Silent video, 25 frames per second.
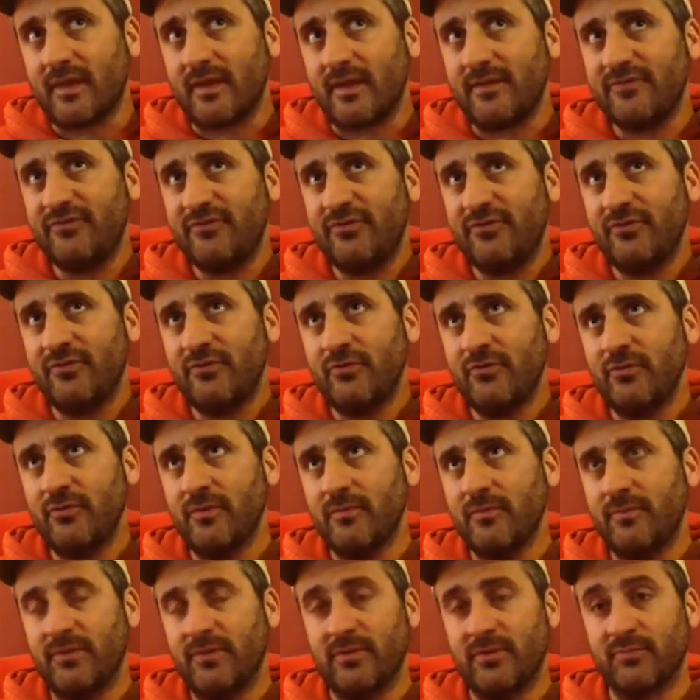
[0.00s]

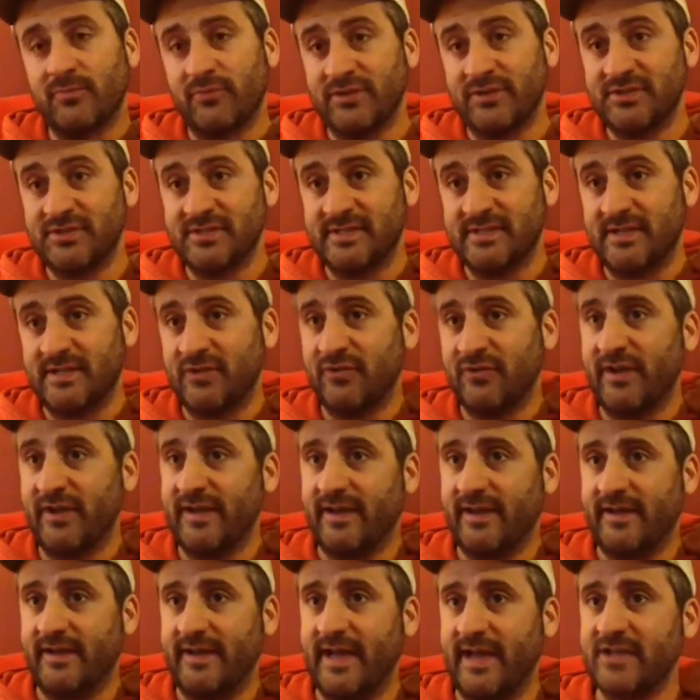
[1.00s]
to build bridges and
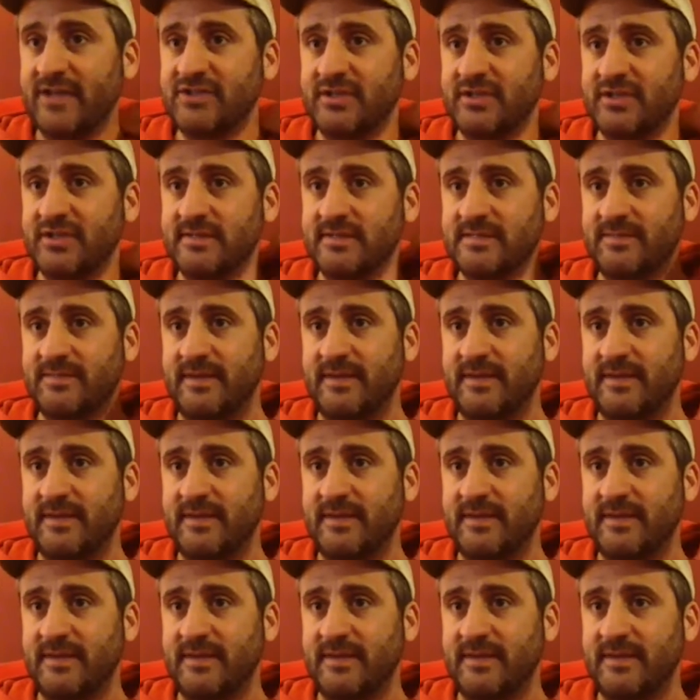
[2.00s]
create connections?